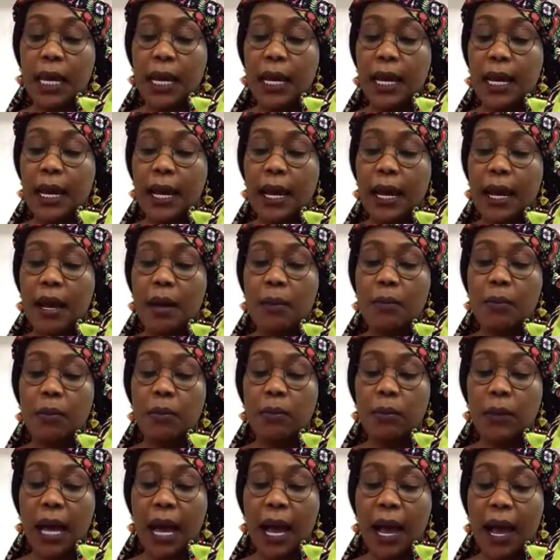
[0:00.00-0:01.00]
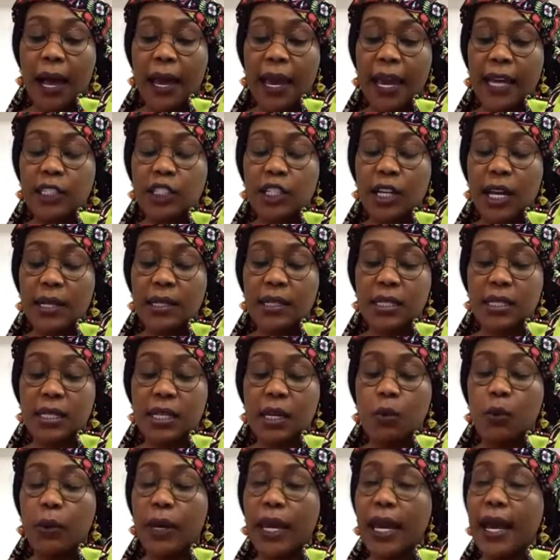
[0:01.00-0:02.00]
Our
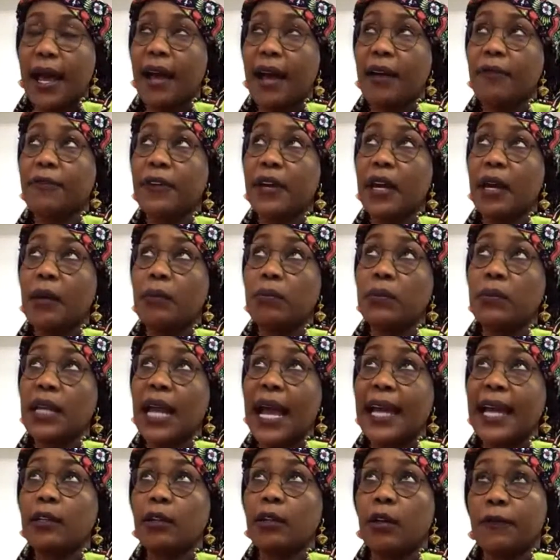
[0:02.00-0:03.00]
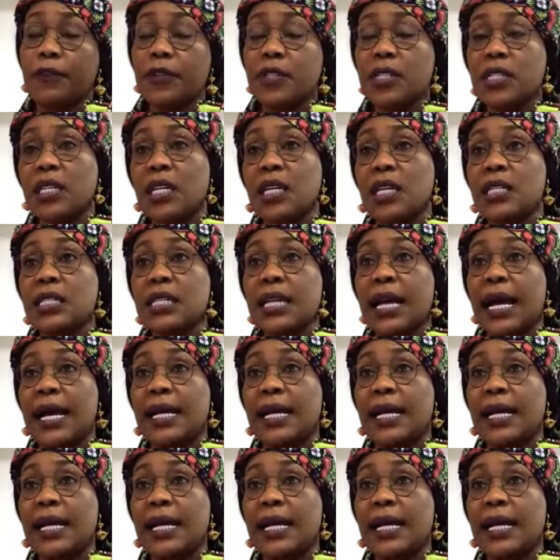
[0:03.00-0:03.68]
agency, we have 9 offices